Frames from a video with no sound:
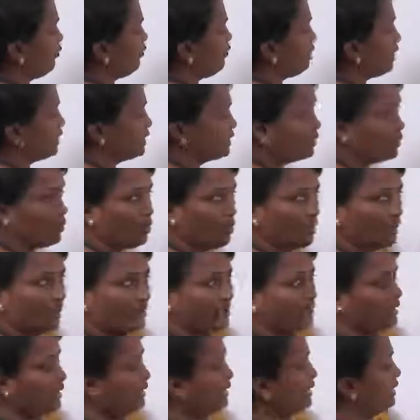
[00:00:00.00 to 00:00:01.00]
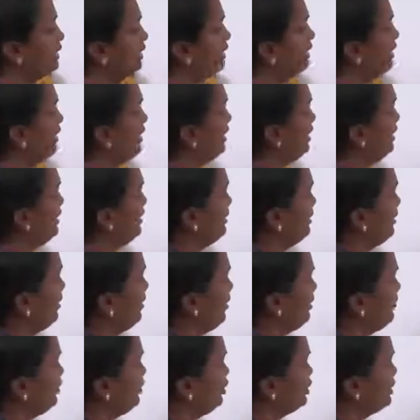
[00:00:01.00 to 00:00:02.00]
one coin and
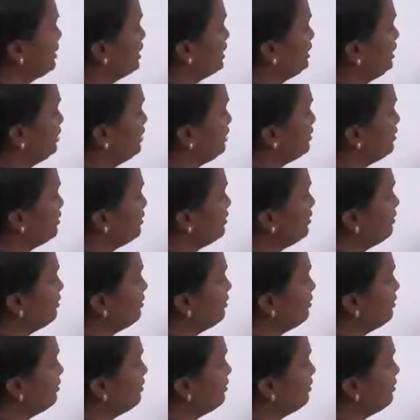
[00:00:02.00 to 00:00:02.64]
above that